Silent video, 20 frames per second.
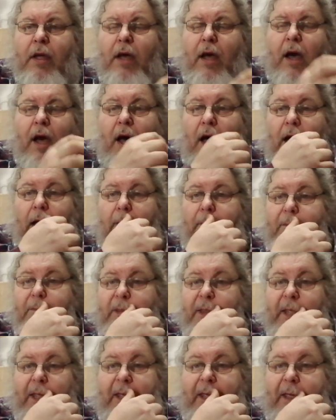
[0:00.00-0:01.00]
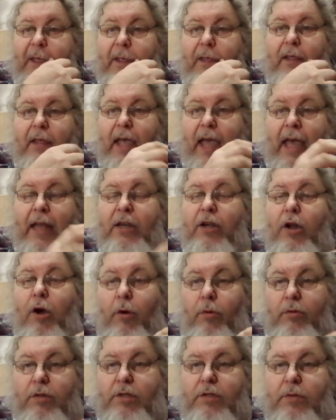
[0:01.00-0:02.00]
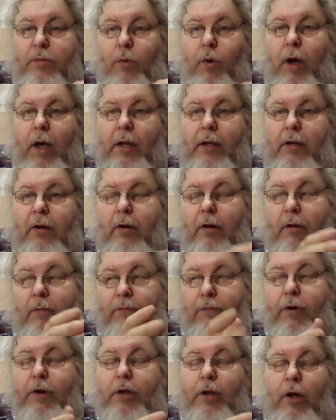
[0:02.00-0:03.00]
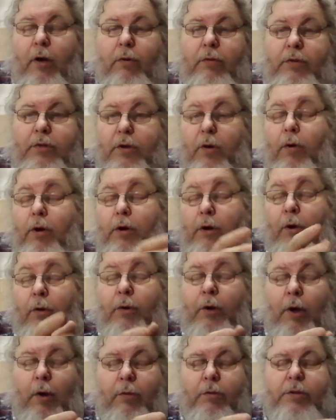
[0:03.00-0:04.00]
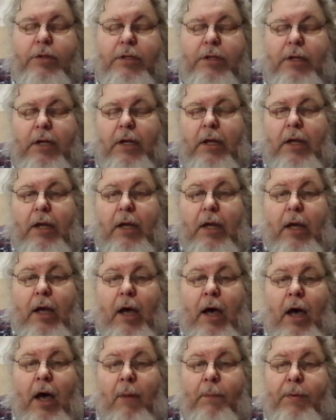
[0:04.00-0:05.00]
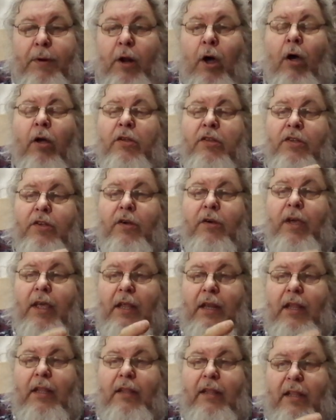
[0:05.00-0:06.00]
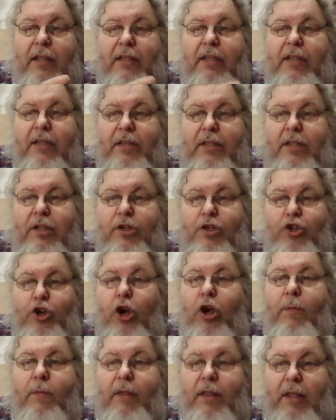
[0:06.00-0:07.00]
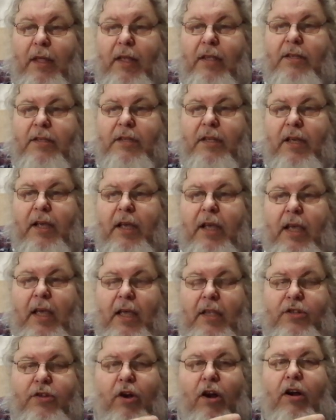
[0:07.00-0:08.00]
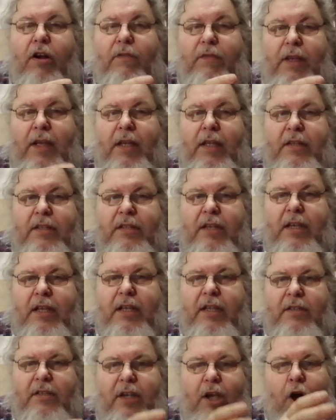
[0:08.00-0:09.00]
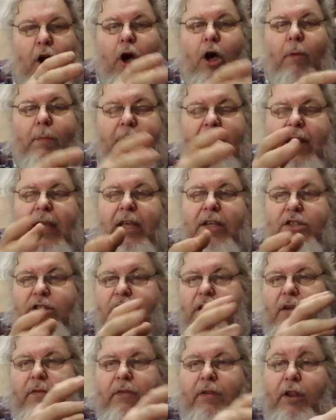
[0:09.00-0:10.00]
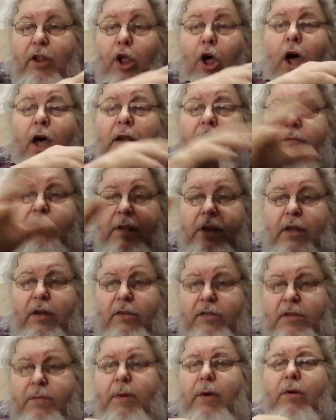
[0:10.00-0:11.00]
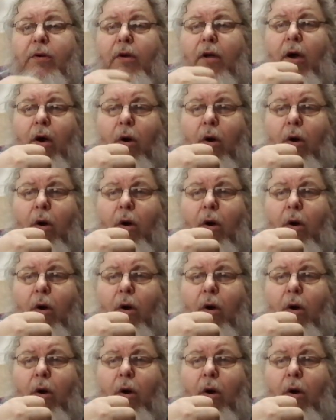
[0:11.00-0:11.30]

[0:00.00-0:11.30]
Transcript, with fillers: uh, the endnotes one or footnotes or no notes, uh, but also it, the, the the germ of this sort of is is a culmination of a lot of videos about